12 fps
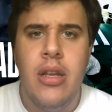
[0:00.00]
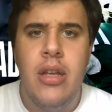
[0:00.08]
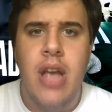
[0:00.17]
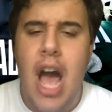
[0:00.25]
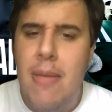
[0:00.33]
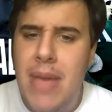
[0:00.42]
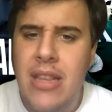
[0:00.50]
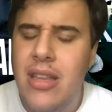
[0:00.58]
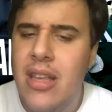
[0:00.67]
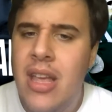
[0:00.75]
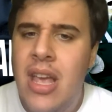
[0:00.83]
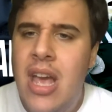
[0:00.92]
I mean,
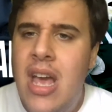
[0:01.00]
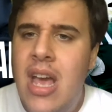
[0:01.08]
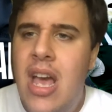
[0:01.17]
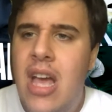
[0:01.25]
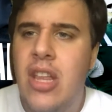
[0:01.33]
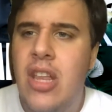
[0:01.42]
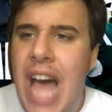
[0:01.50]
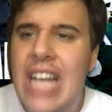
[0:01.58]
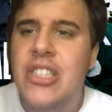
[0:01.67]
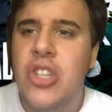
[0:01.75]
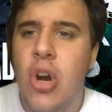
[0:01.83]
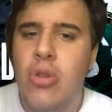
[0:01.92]
the
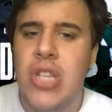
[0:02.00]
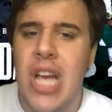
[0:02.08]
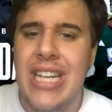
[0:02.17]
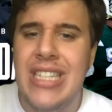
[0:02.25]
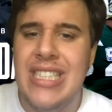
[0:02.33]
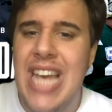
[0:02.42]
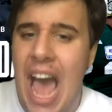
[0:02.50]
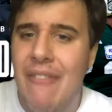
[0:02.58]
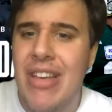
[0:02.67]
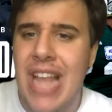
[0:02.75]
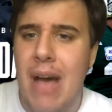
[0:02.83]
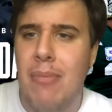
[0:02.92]
last coach I could see
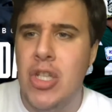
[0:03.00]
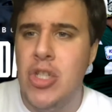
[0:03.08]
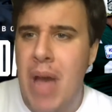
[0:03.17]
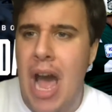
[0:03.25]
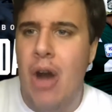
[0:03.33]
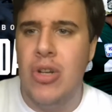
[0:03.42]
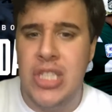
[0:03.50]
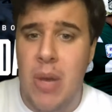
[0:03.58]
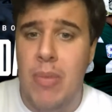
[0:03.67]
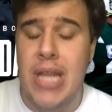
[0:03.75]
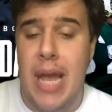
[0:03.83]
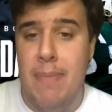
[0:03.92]
having that much power is
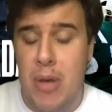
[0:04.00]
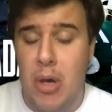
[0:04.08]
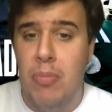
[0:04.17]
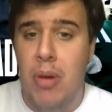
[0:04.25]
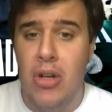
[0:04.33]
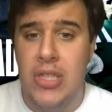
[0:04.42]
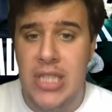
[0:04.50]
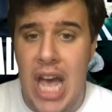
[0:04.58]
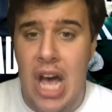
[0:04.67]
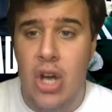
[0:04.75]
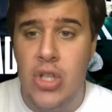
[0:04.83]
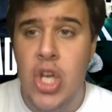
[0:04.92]
someone like Bill
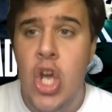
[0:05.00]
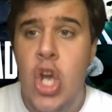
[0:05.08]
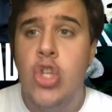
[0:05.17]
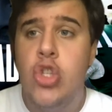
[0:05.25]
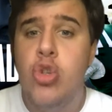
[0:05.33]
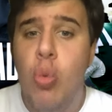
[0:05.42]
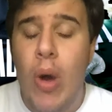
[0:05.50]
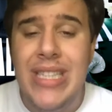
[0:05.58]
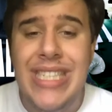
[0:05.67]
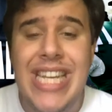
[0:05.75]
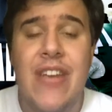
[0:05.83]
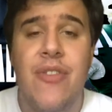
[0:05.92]
Parcells
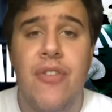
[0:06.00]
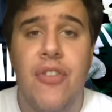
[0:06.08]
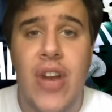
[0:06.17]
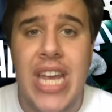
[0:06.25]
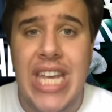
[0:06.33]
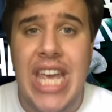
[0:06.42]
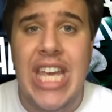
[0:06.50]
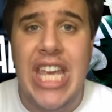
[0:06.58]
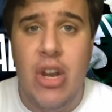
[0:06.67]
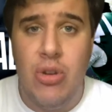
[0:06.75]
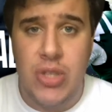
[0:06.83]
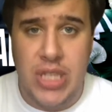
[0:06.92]
20 freaking
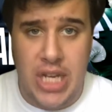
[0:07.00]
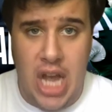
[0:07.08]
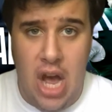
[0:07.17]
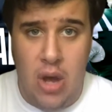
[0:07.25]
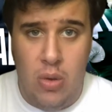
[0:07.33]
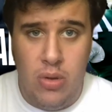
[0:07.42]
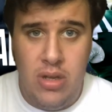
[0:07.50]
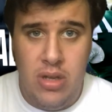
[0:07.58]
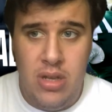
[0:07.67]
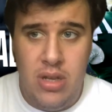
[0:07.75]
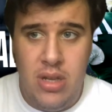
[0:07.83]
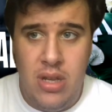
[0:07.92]
years ago.
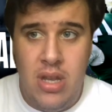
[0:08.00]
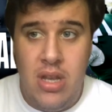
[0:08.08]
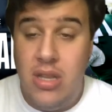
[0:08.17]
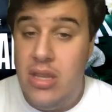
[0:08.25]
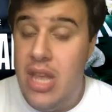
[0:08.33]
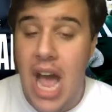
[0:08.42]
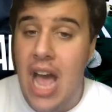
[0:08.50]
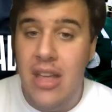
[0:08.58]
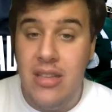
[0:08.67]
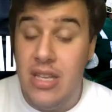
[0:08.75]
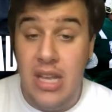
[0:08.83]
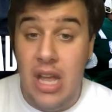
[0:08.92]

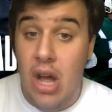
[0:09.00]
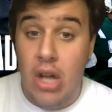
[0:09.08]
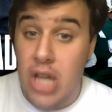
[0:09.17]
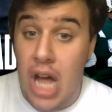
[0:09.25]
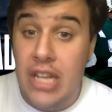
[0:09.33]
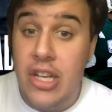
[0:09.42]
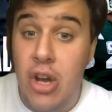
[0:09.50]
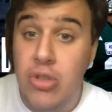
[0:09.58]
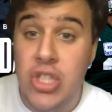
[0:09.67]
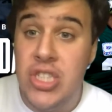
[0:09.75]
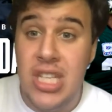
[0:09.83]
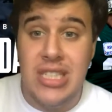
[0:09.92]
A lot of the
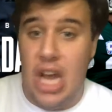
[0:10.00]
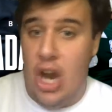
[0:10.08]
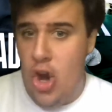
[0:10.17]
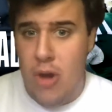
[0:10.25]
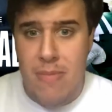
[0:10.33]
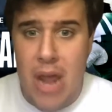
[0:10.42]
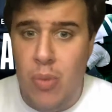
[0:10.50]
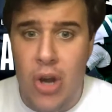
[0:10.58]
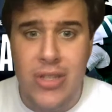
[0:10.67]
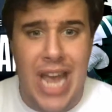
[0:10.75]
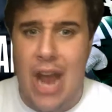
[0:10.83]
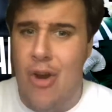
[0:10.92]
coaches since then, Herm
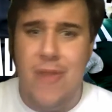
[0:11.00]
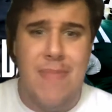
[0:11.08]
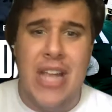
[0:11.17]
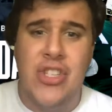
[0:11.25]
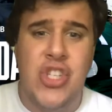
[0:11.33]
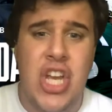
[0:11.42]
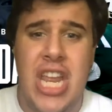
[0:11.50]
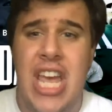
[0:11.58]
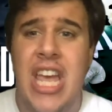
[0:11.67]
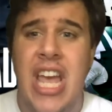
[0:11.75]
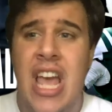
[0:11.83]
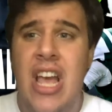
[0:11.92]
Edwards, Eric
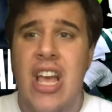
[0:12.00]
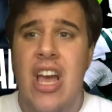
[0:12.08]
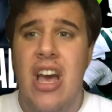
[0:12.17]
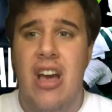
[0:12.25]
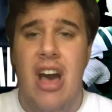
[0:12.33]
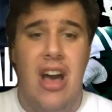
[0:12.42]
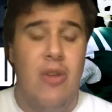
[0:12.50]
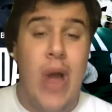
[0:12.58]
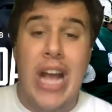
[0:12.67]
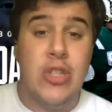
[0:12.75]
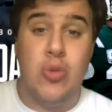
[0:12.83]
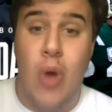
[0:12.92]
Mangini,
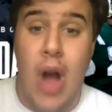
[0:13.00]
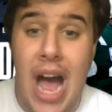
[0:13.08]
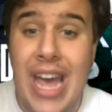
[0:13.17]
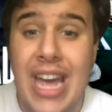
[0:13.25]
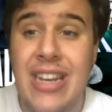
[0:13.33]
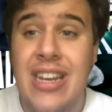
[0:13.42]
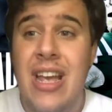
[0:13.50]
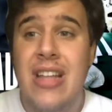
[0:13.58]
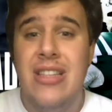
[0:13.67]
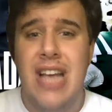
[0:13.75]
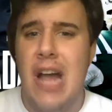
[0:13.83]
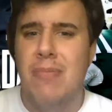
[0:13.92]
Rex Ryan,
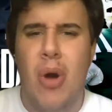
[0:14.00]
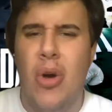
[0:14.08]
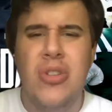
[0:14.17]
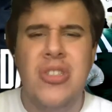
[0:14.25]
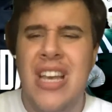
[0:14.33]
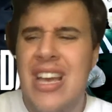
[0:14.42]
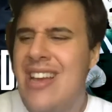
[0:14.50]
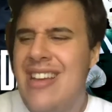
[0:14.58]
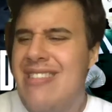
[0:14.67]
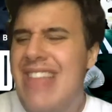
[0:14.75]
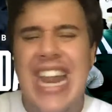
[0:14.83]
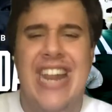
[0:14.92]
Todd Bowles,
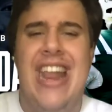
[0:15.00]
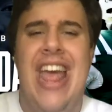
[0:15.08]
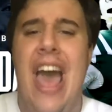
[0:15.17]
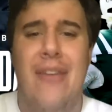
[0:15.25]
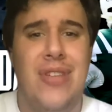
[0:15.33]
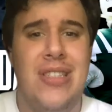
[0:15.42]
they didn't have this